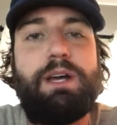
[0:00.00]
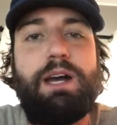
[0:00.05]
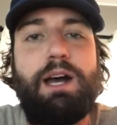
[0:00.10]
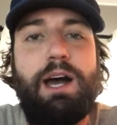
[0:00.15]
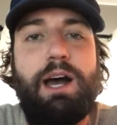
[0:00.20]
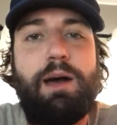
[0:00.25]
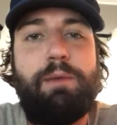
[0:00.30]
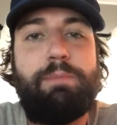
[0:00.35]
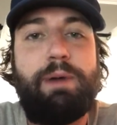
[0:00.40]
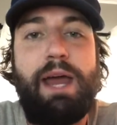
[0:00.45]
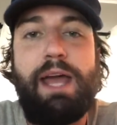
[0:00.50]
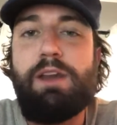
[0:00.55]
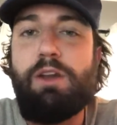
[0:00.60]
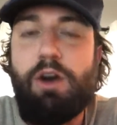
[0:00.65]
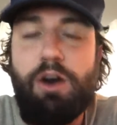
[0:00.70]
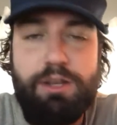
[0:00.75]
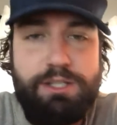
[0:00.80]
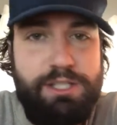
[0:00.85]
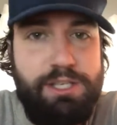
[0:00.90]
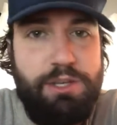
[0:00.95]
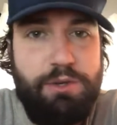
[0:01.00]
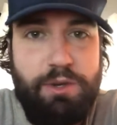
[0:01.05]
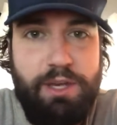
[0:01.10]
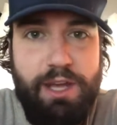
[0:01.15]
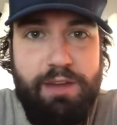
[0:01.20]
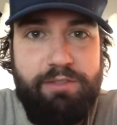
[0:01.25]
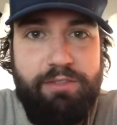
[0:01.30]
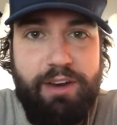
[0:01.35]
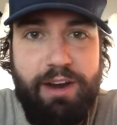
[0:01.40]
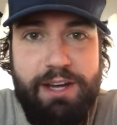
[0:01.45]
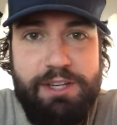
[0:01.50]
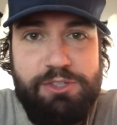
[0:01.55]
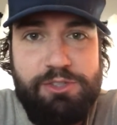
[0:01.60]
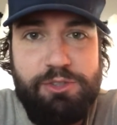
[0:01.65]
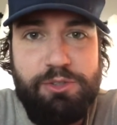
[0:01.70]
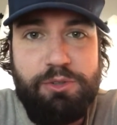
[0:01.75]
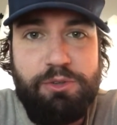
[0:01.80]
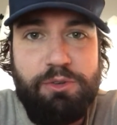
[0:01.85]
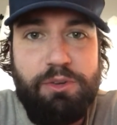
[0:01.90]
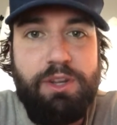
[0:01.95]
but I know I'll see you again very
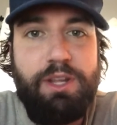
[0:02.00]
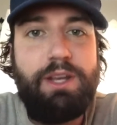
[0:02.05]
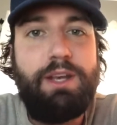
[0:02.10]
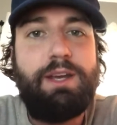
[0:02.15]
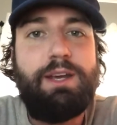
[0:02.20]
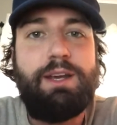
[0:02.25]
soon.